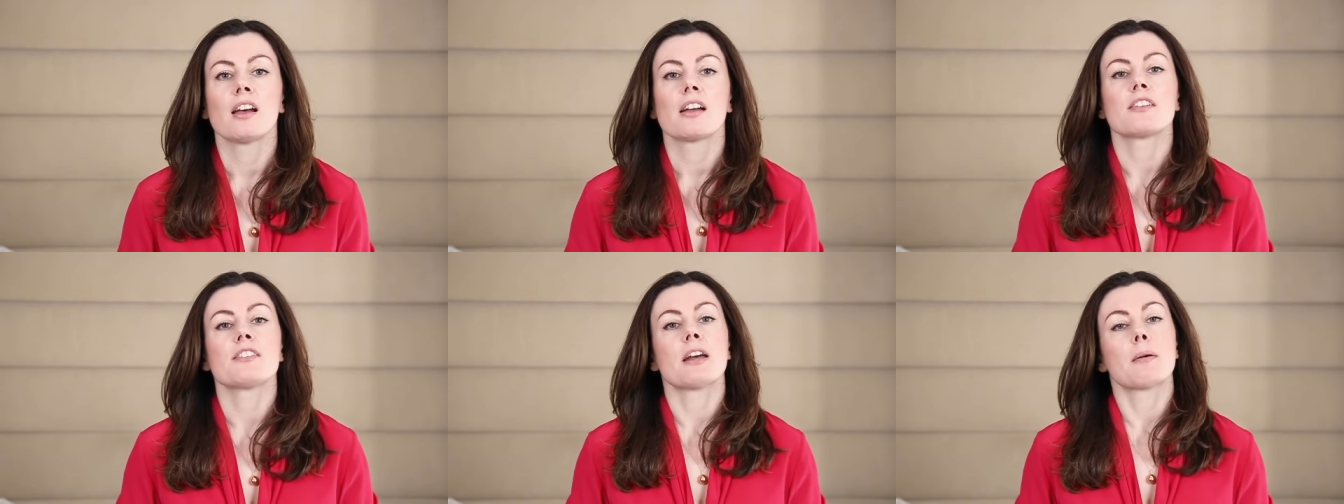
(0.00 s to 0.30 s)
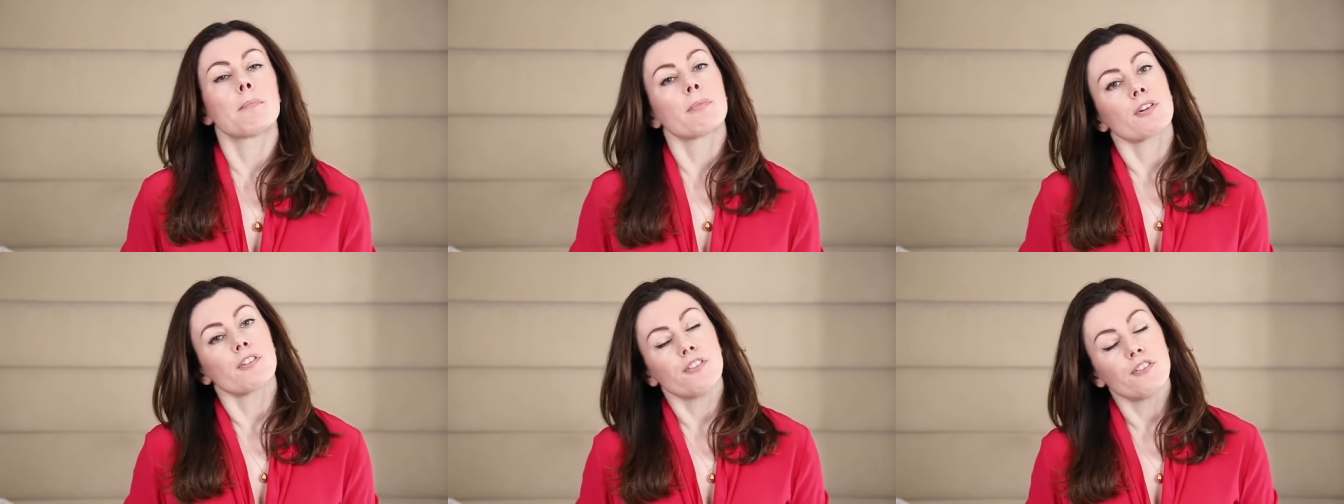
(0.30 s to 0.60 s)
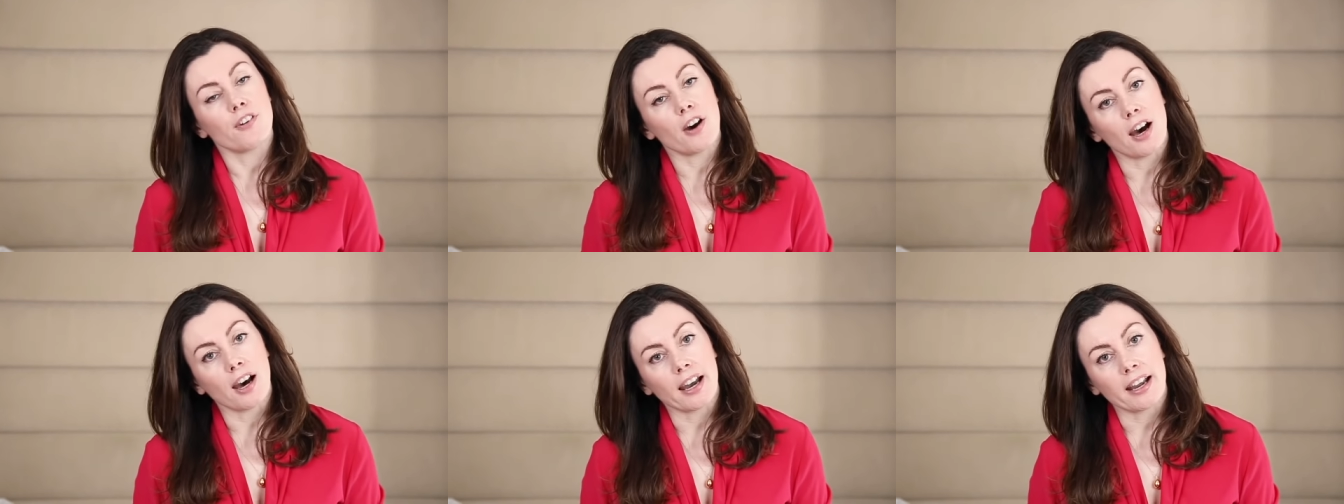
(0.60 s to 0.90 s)
Number
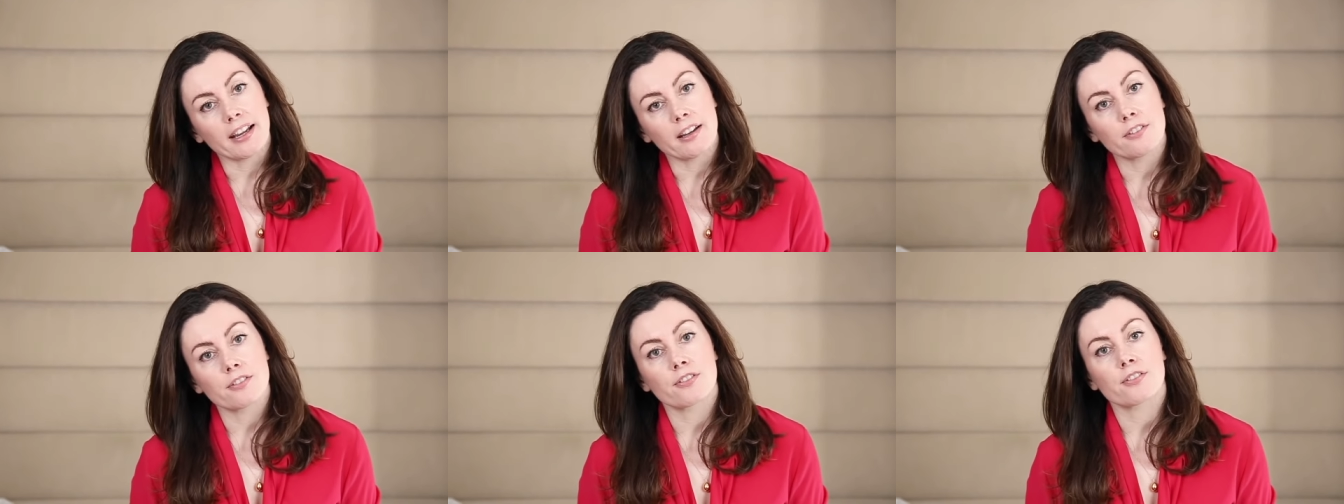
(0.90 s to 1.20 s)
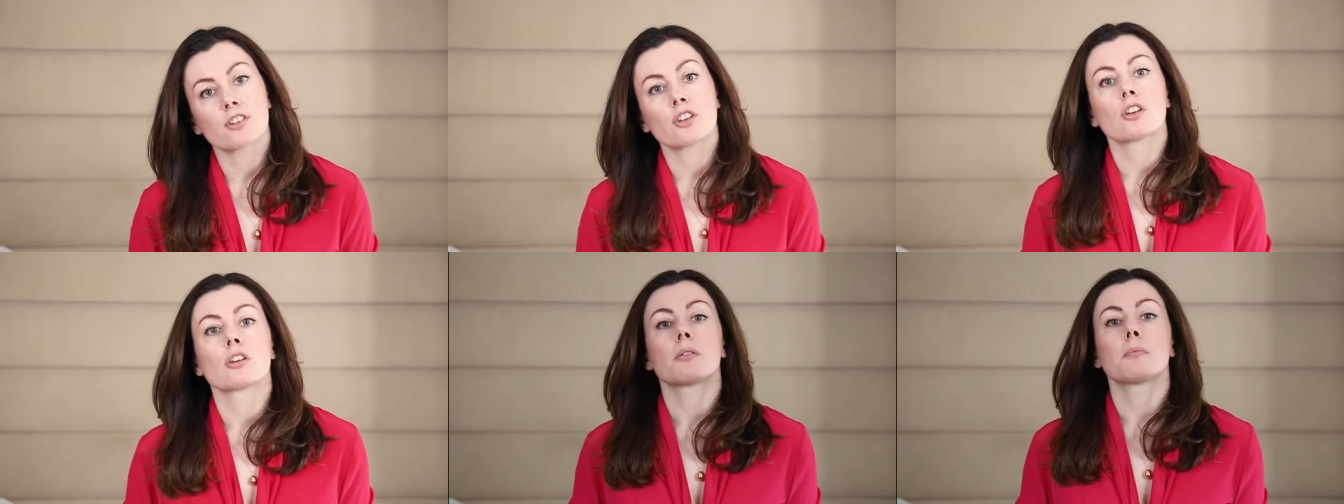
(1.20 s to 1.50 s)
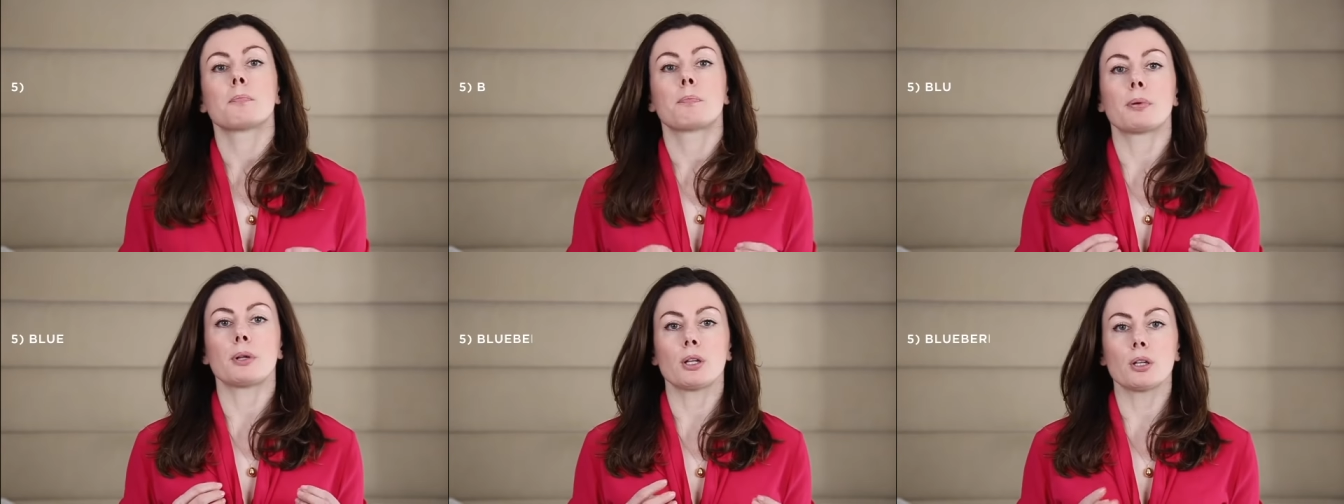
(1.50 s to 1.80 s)
five,
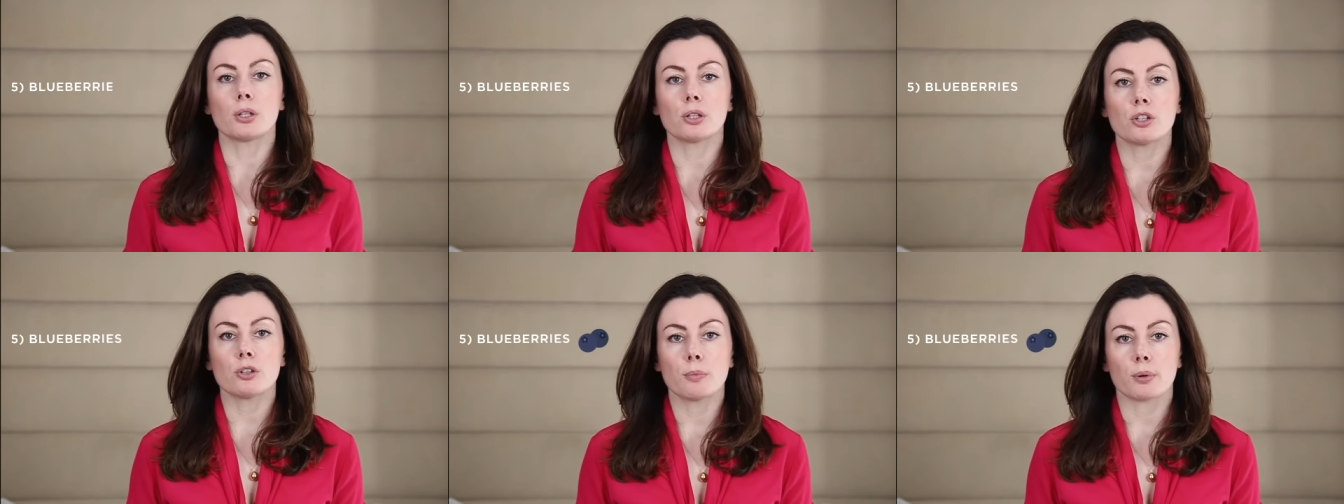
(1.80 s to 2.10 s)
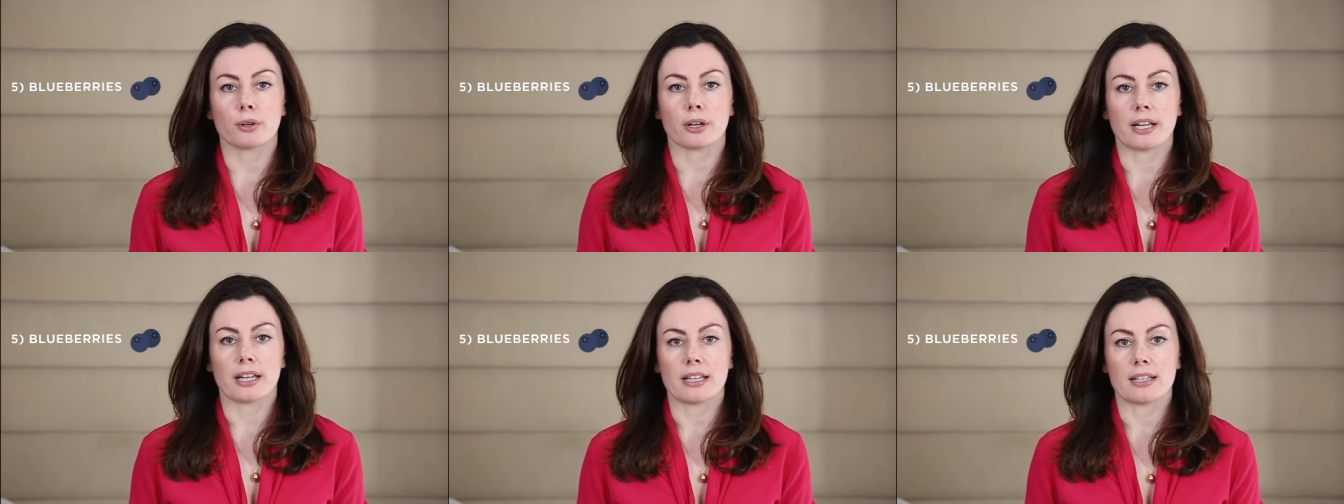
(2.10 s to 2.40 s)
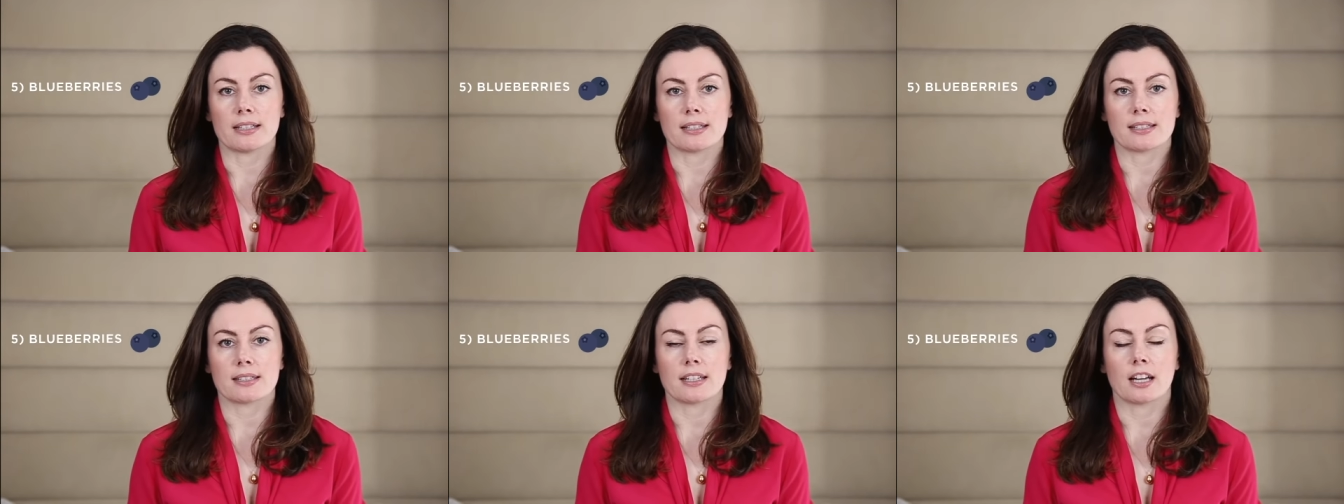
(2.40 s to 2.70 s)

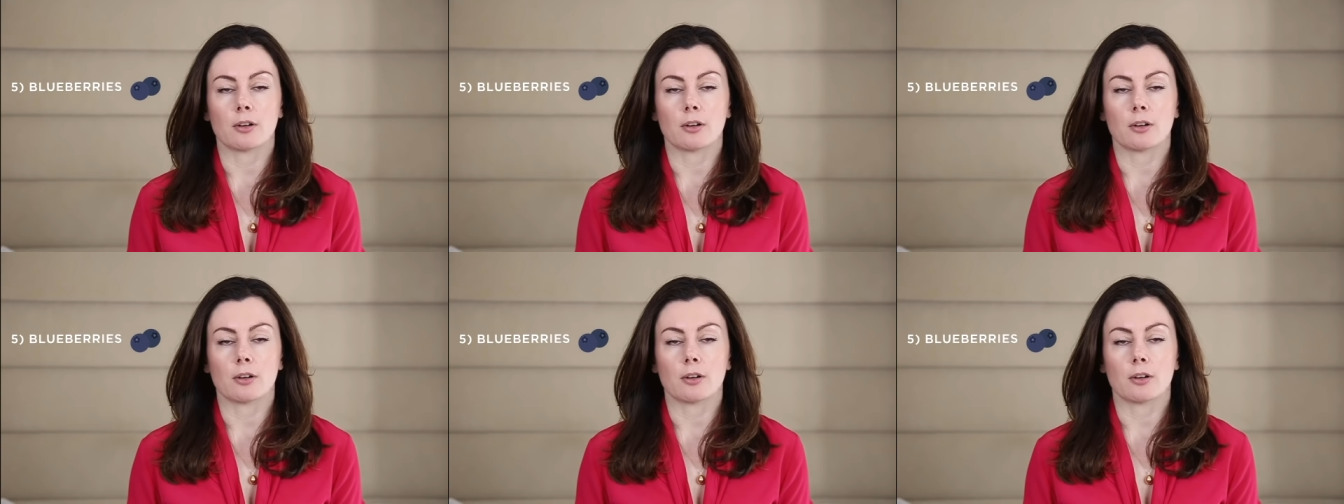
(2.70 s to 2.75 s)
blueberries.